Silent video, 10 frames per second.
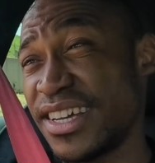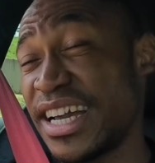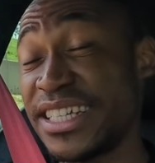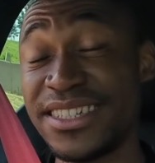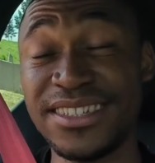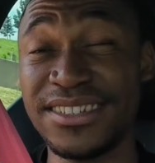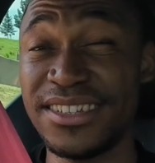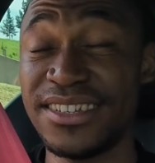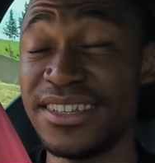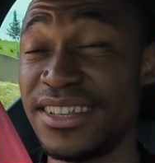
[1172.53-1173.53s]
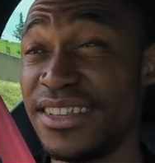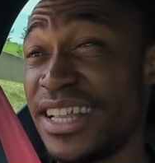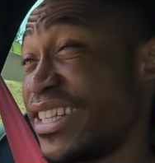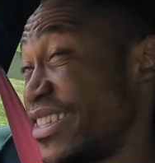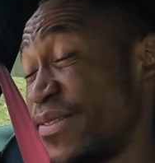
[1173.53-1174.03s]
guys,
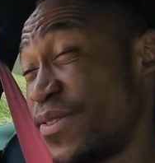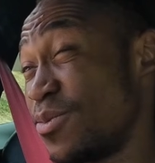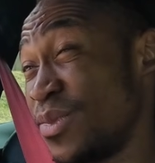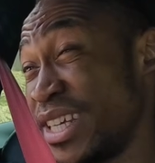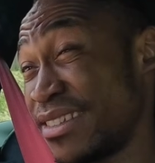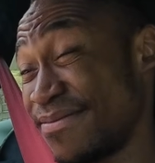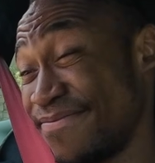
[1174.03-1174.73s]
that's it from me.